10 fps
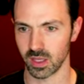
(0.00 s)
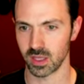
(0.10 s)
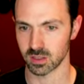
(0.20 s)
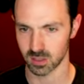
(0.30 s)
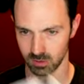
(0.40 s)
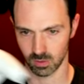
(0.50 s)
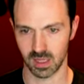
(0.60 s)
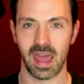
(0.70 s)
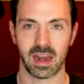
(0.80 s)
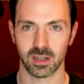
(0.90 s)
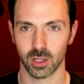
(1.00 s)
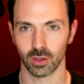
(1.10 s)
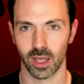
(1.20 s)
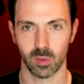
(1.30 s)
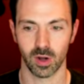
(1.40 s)
of these get added to
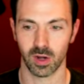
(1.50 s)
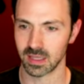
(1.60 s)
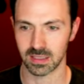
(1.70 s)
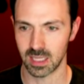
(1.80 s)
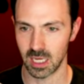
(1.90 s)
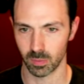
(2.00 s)
your library, you get to keep